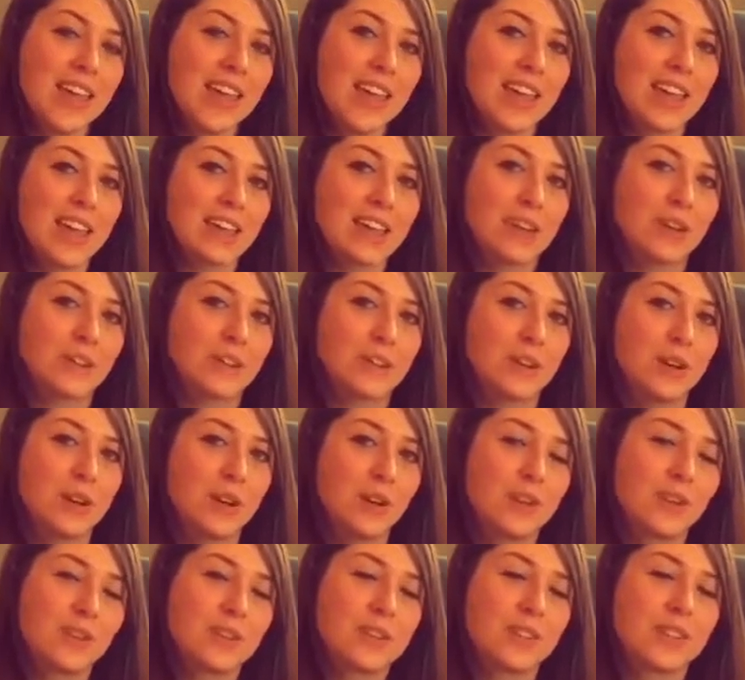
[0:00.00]
and you
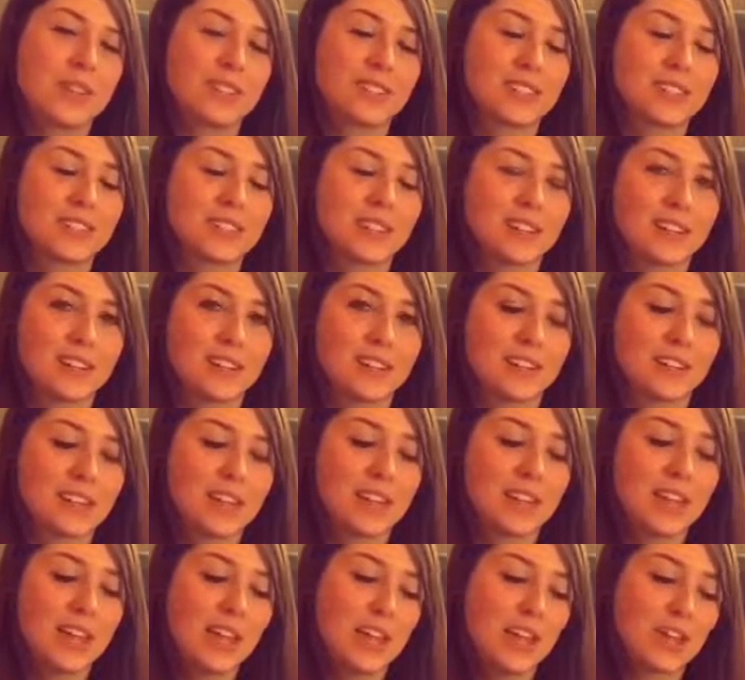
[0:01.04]
don't
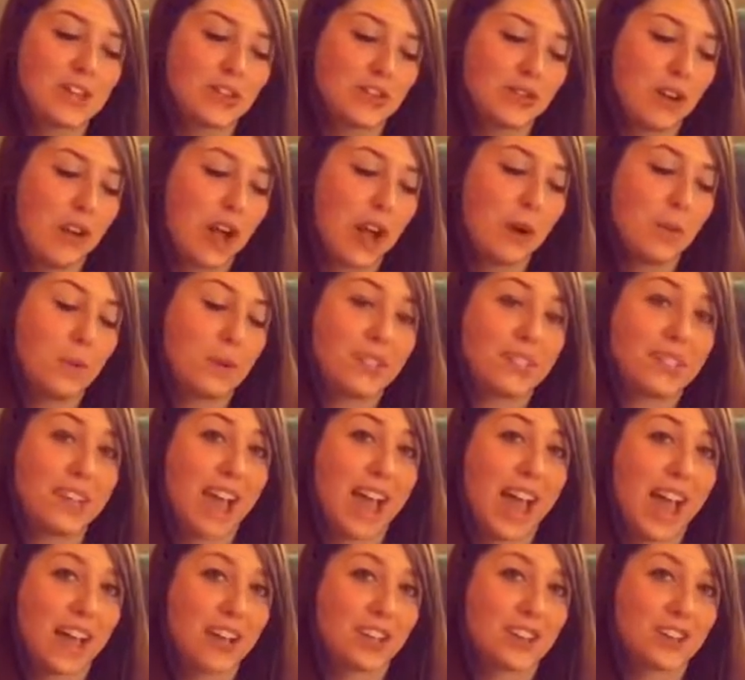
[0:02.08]
necessarily draw what's
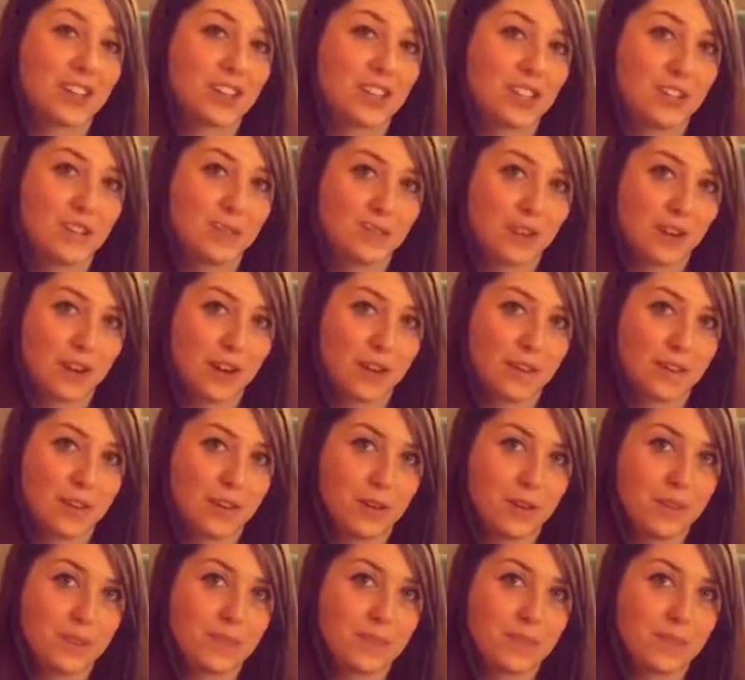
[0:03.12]
actually in front of you.